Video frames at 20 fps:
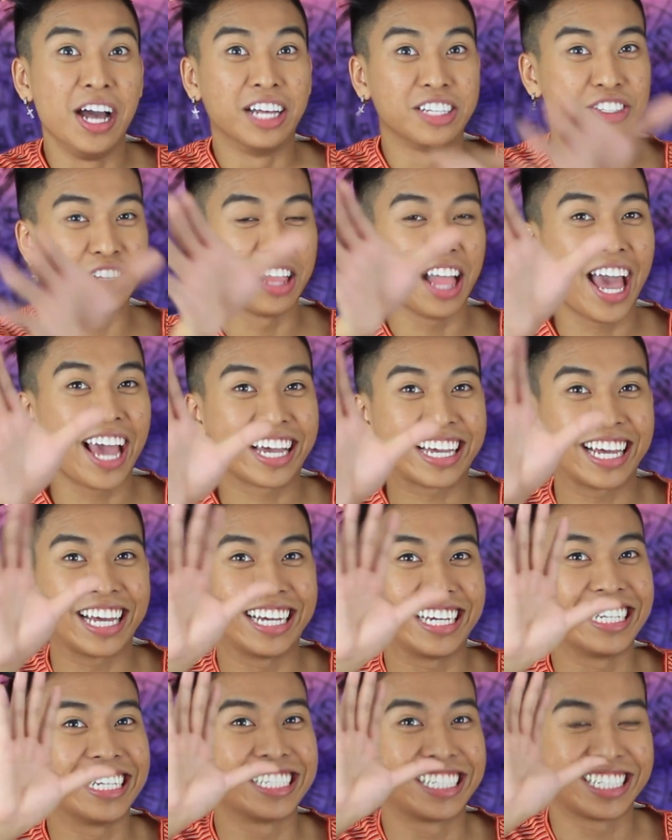So like,
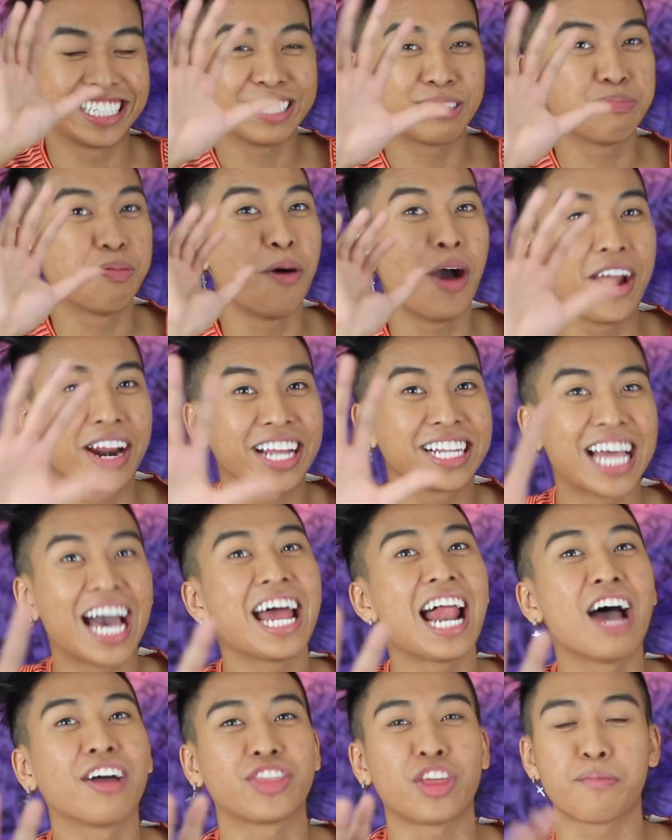just pointing
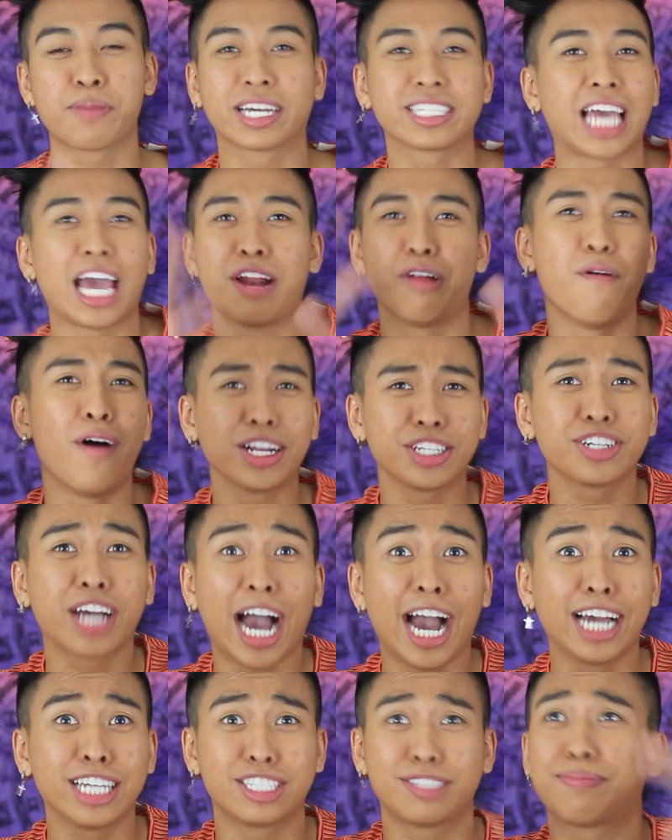that out there, because I don't want you
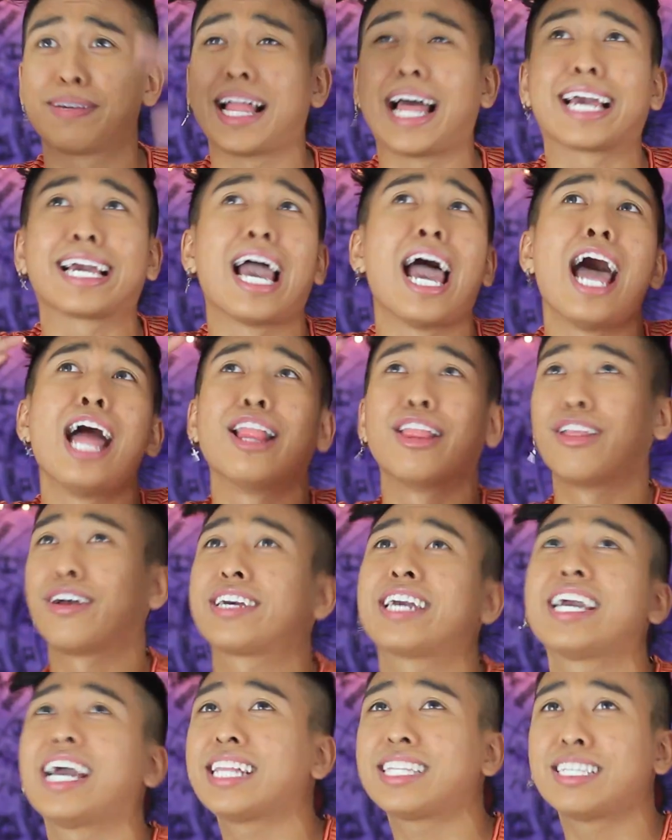guys to be like
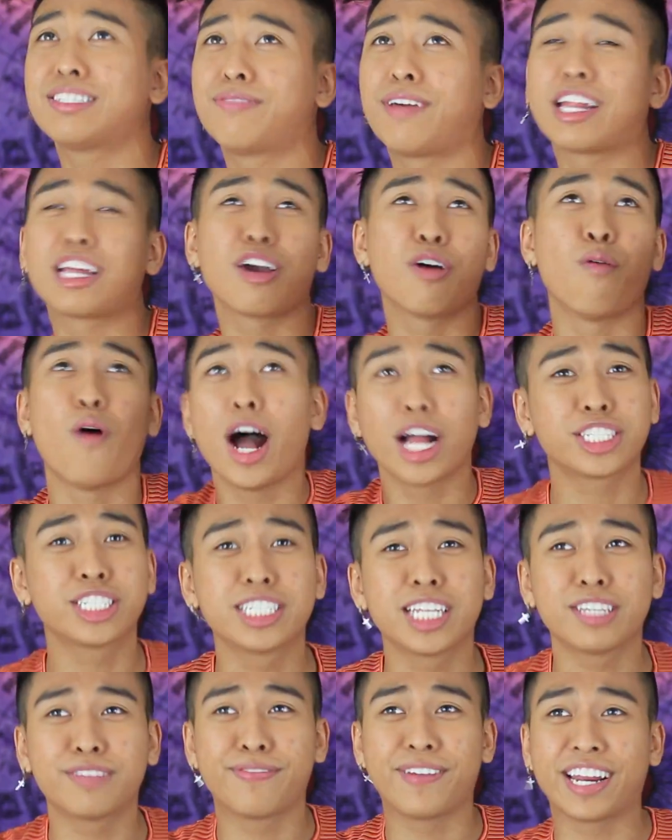looking at this video,
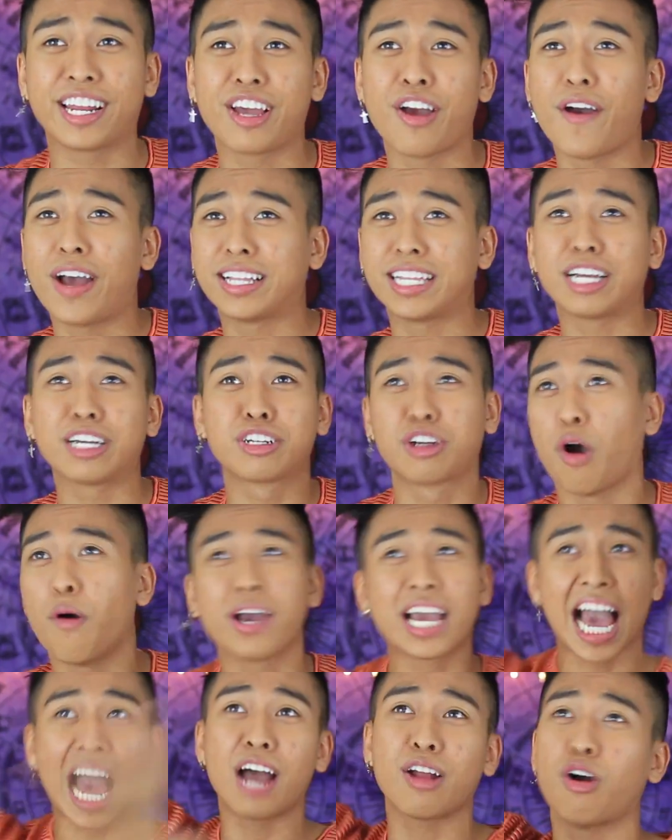watching this video, and then
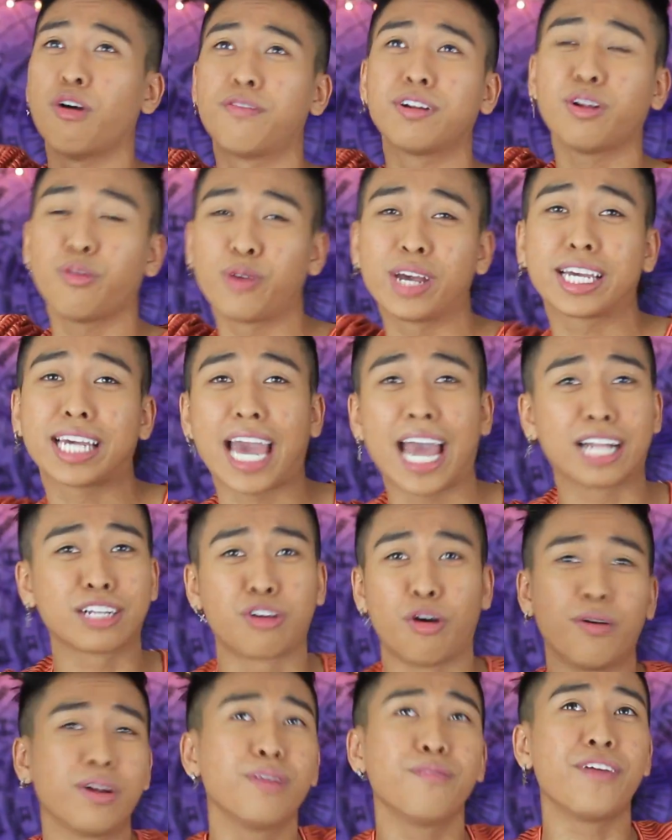going out over the weekend,
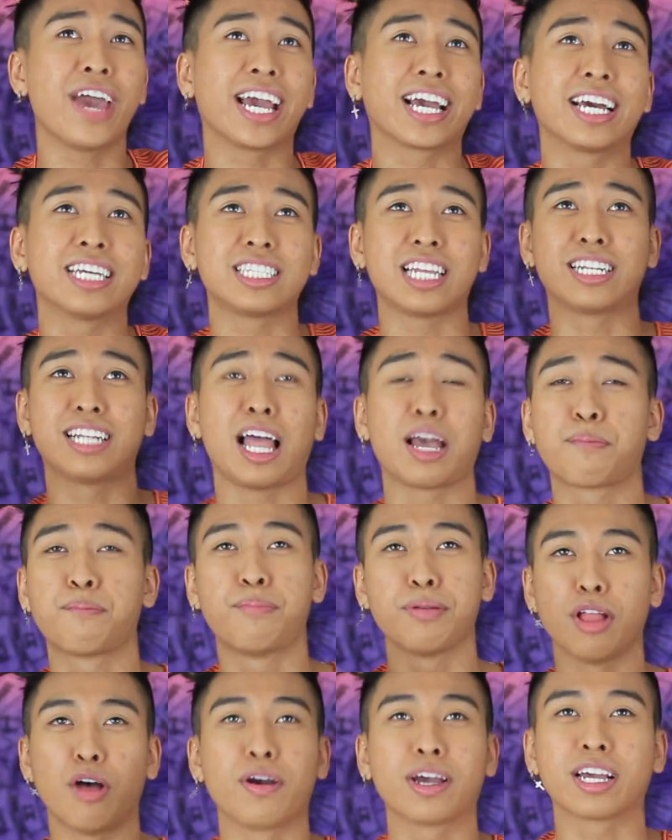going to Vegas and like
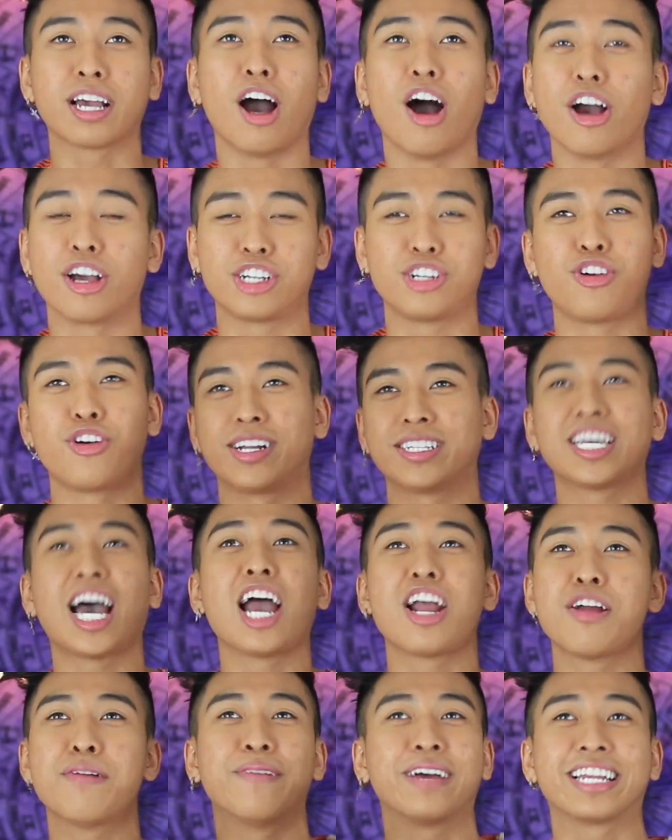blowing your
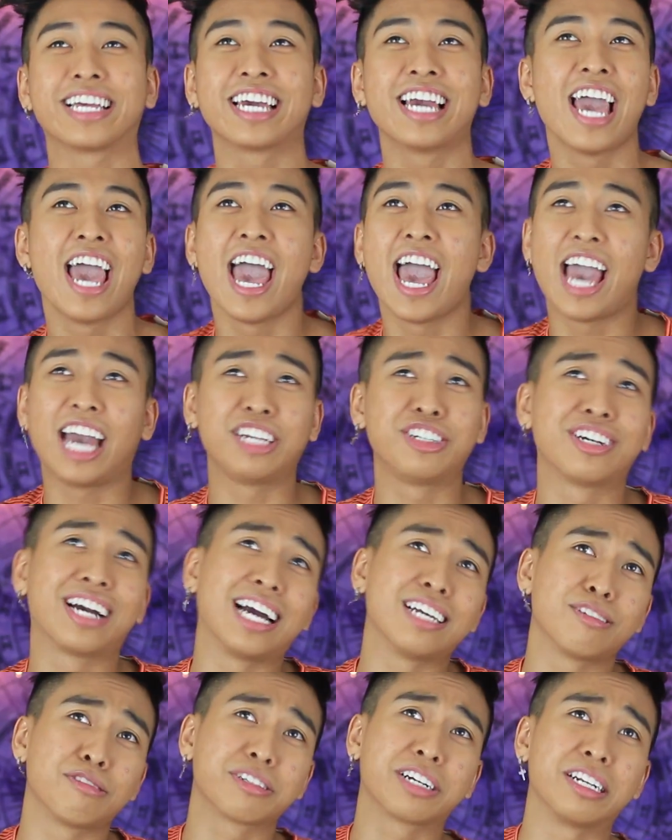entire money, and you
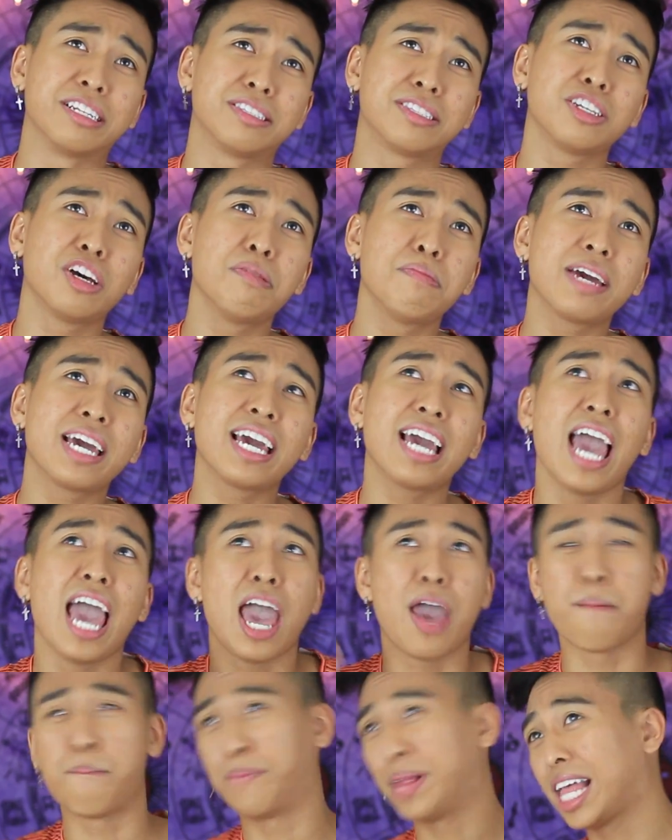guys are gonna sue me
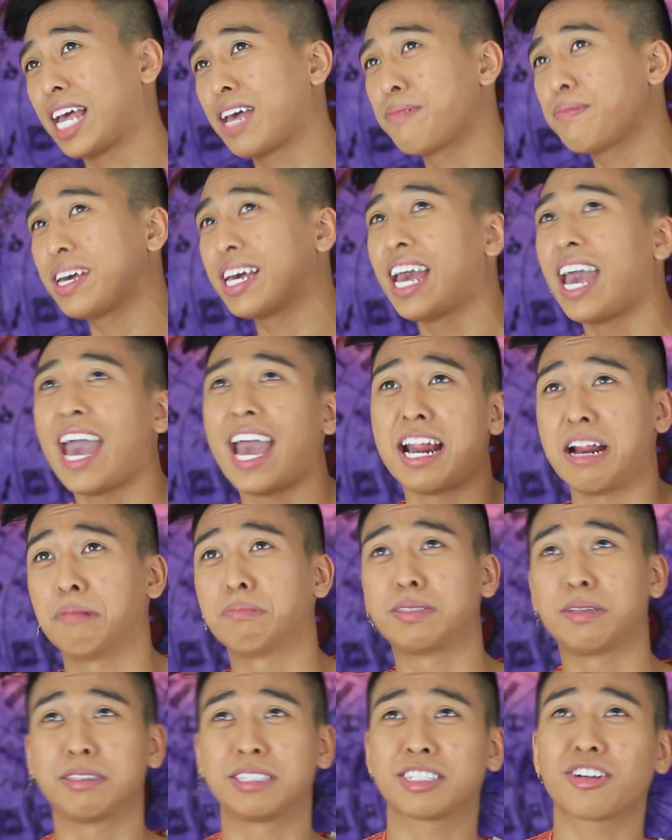and blame me and
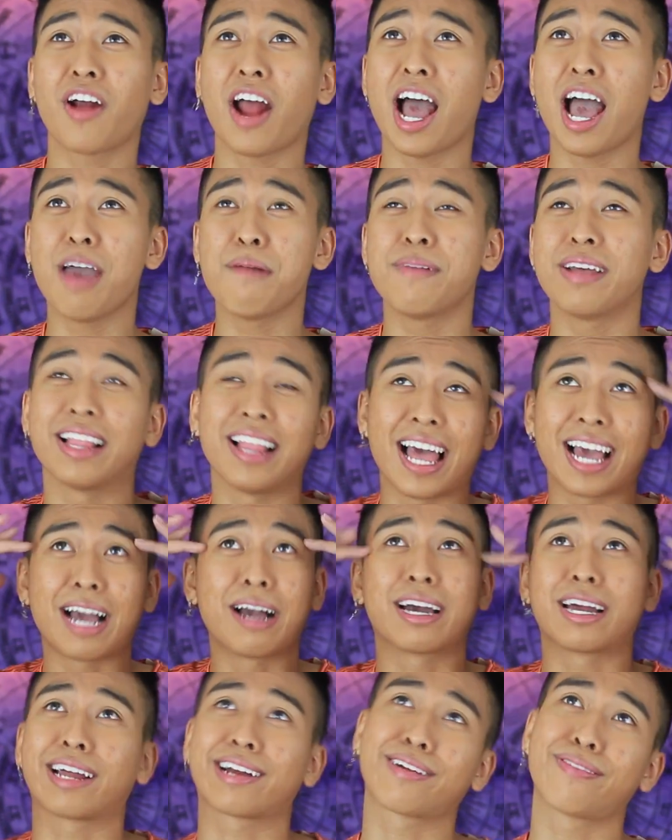unsubscribe and like I'm gonna